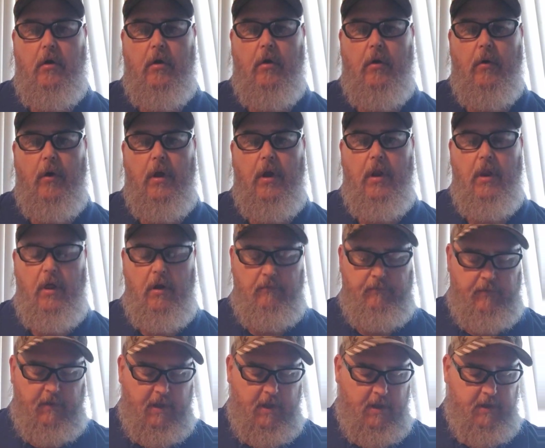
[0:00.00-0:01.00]
Quite a lot of
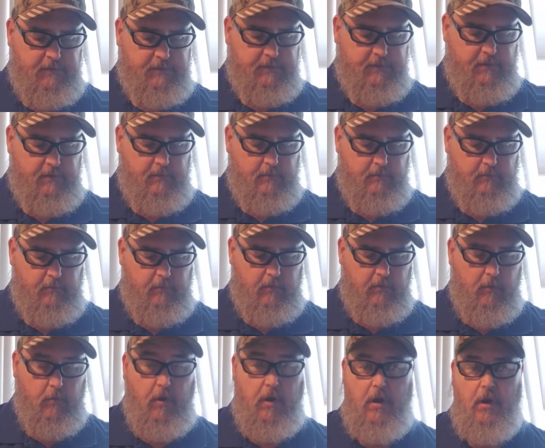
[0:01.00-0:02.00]
flies there.
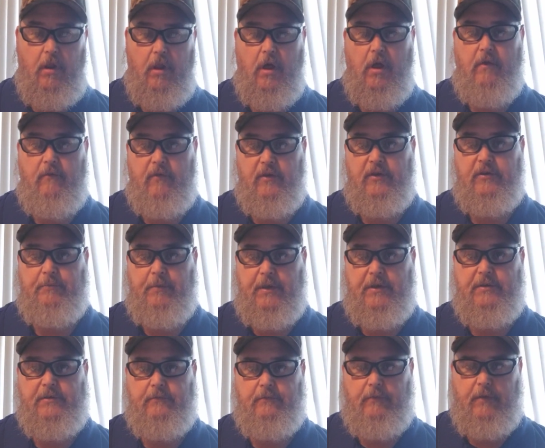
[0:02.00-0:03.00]
Quite a lot of
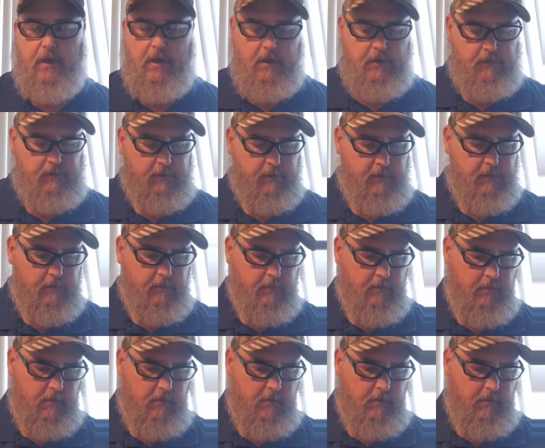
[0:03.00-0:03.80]
expensive flies there.